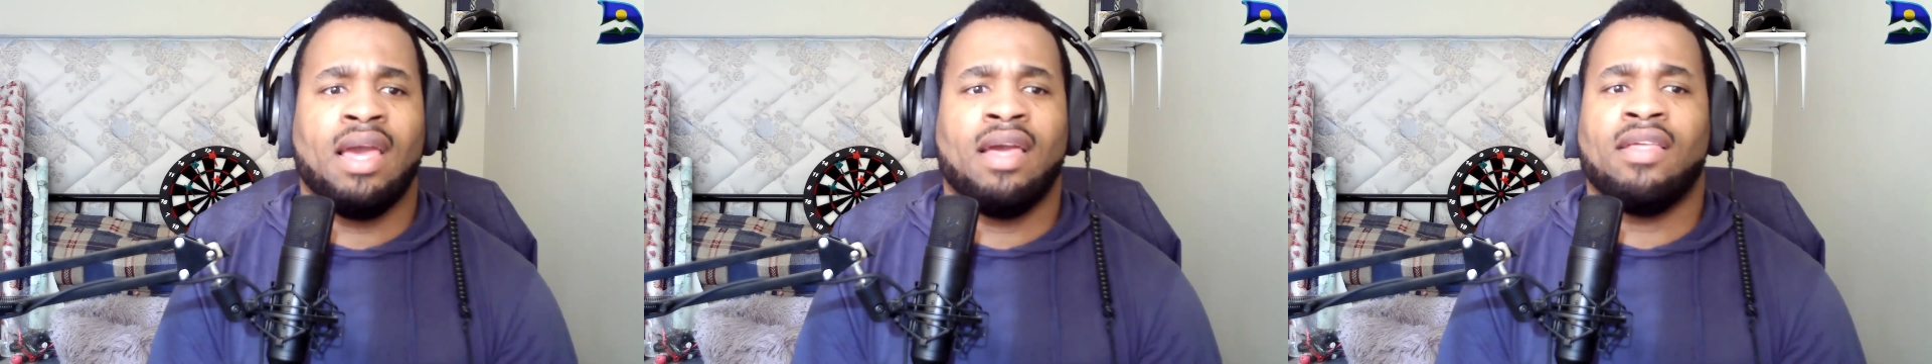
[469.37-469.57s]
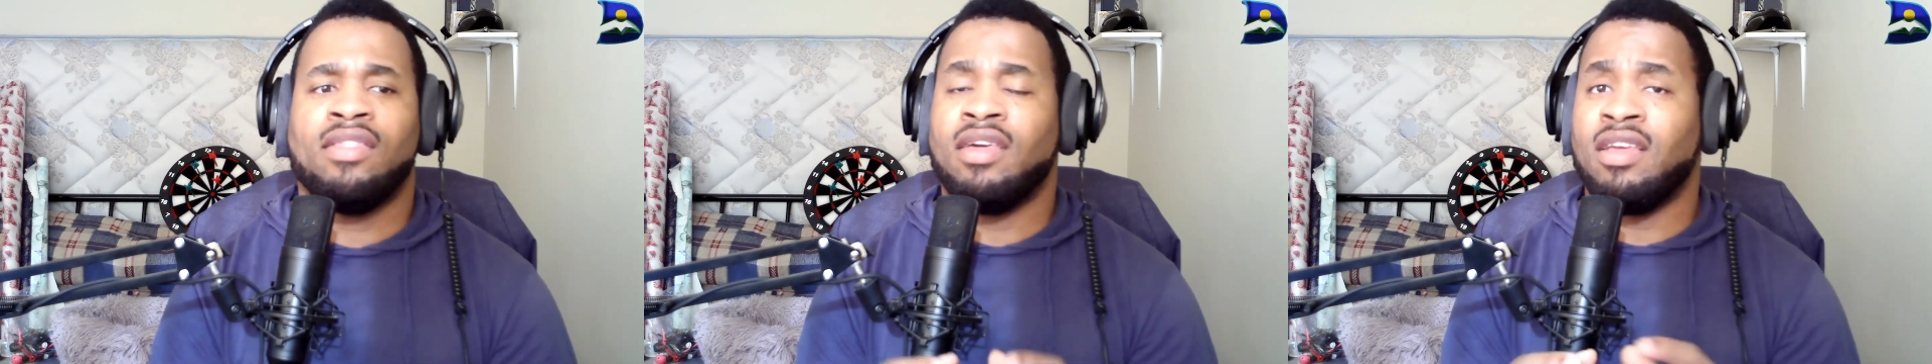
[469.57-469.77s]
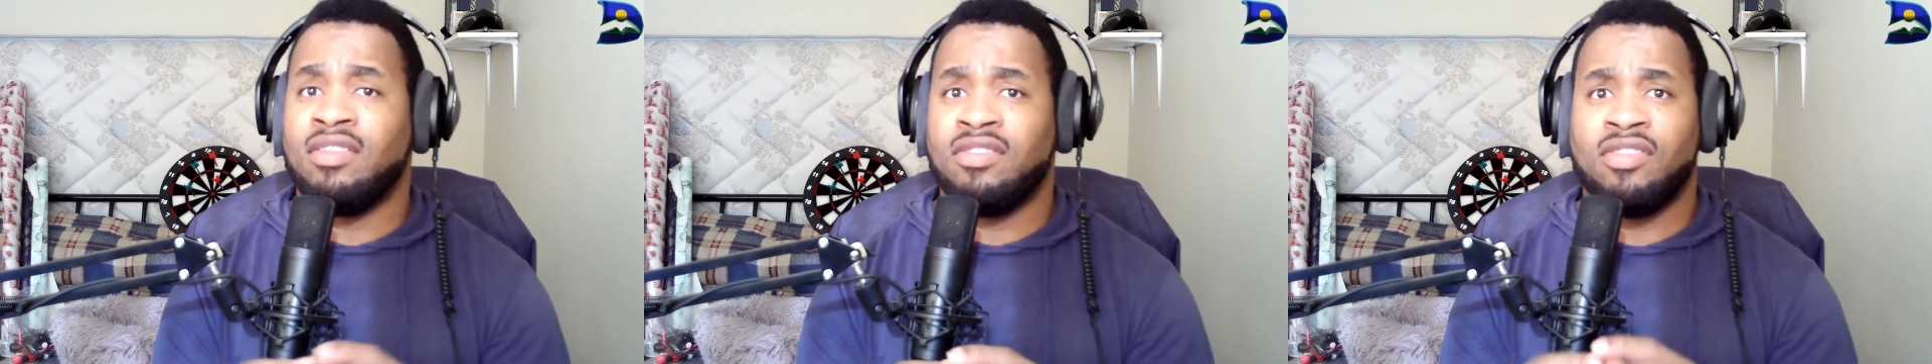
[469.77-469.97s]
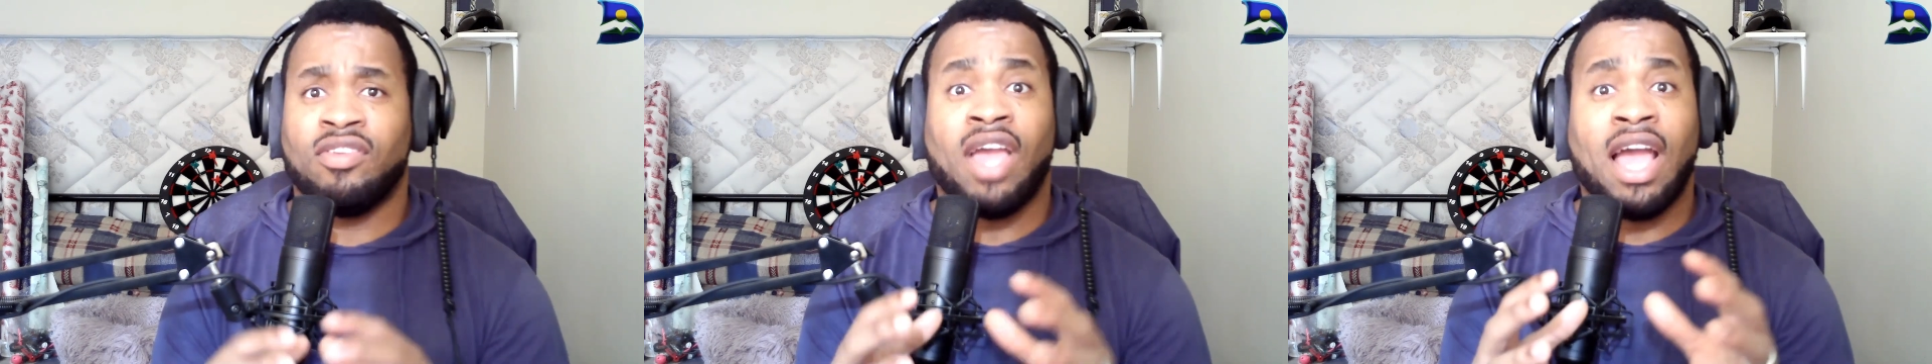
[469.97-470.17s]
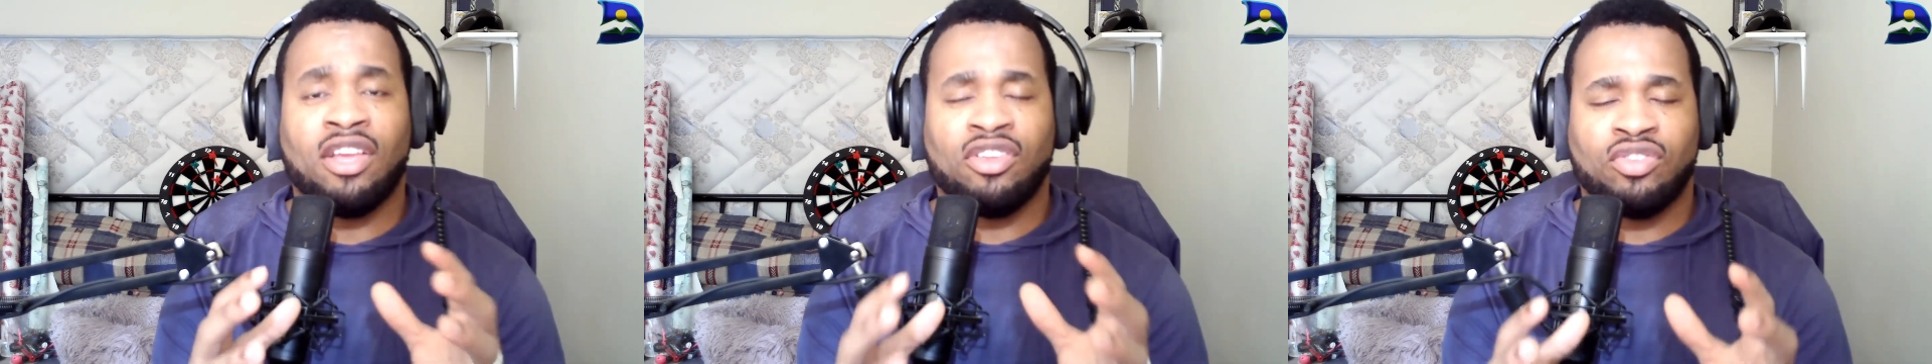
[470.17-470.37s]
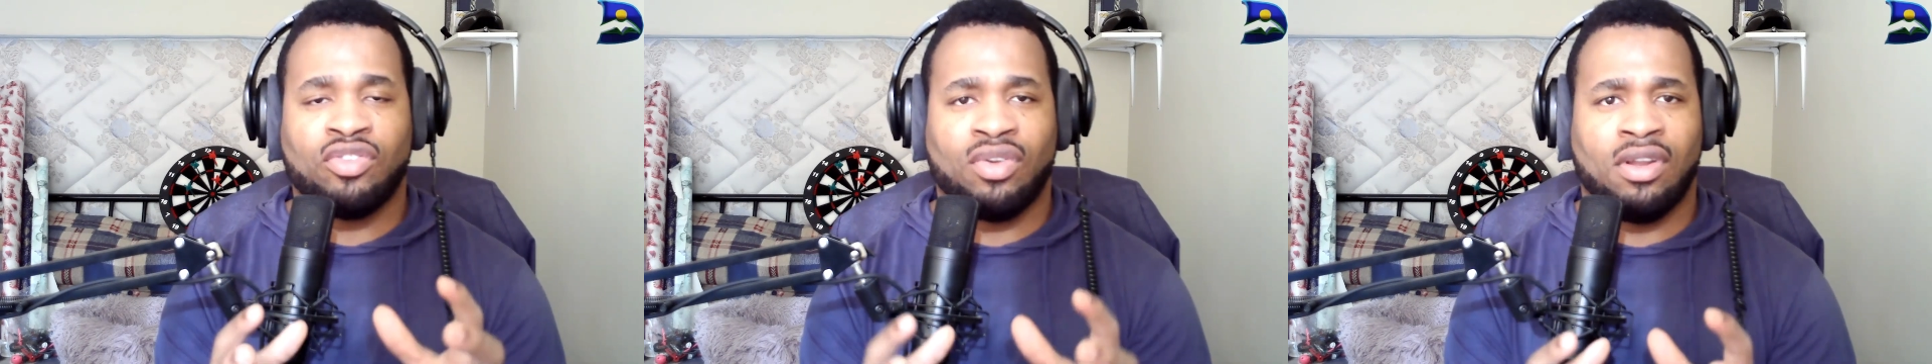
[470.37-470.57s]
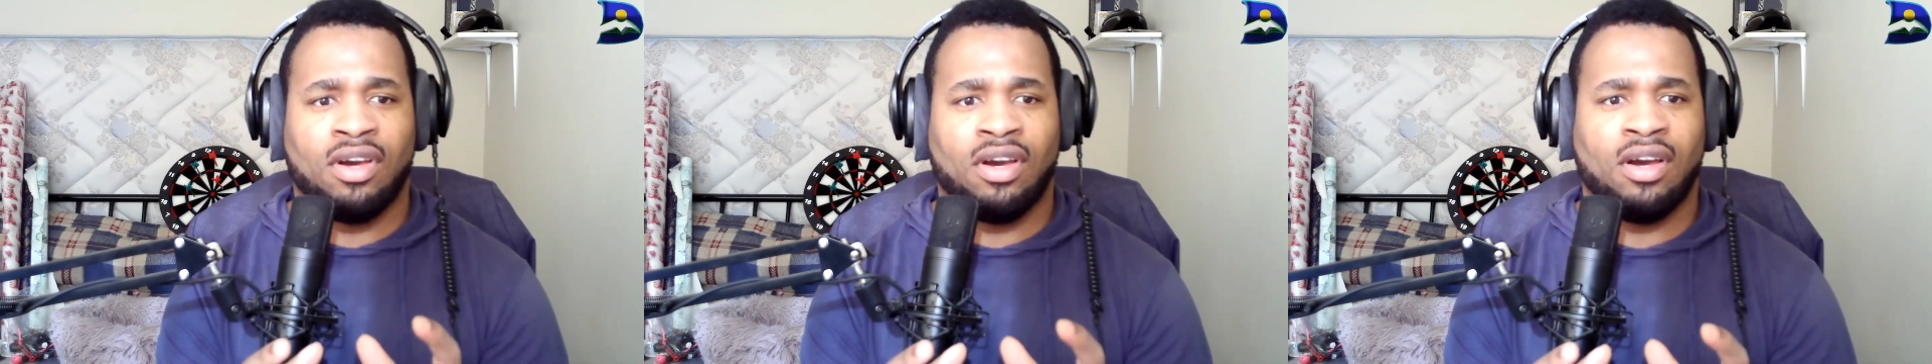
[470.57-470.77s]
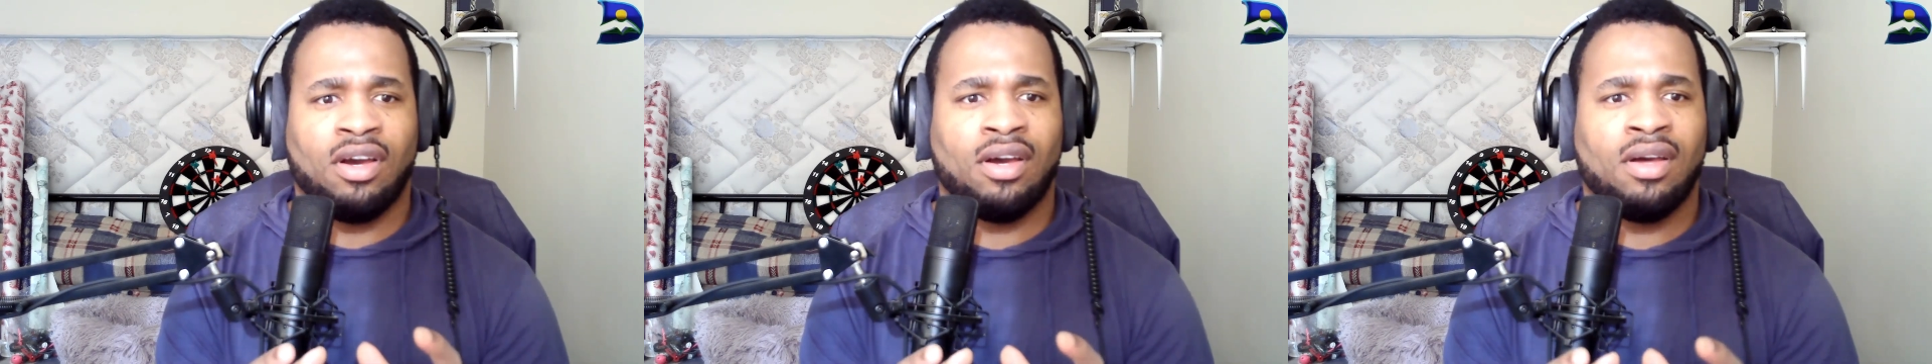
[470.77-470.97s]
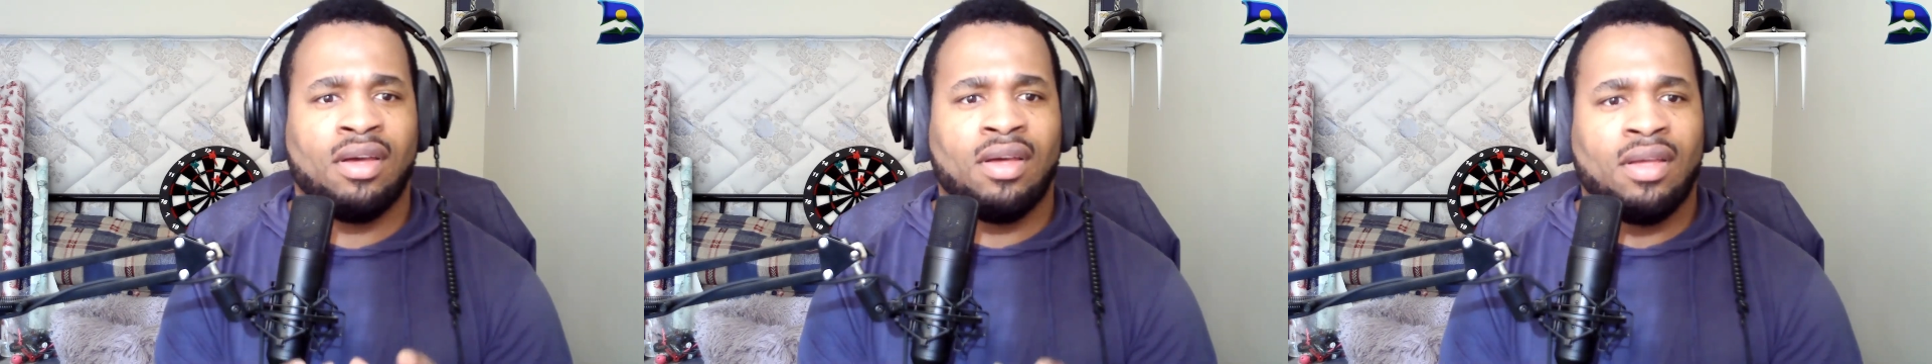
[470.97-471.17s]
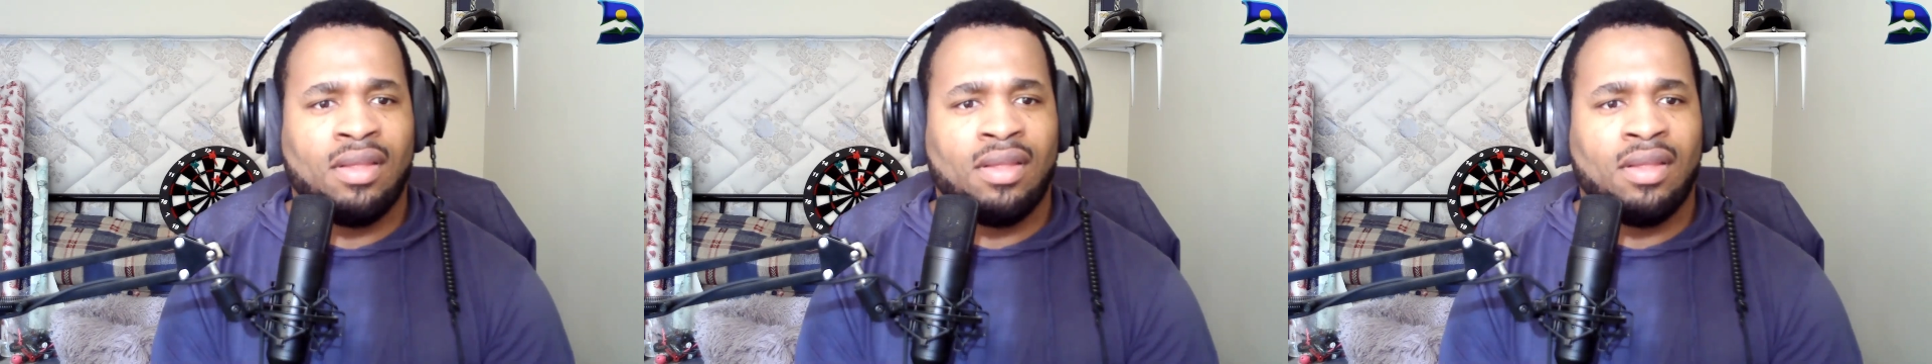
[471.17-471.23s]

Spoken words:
the Tarantula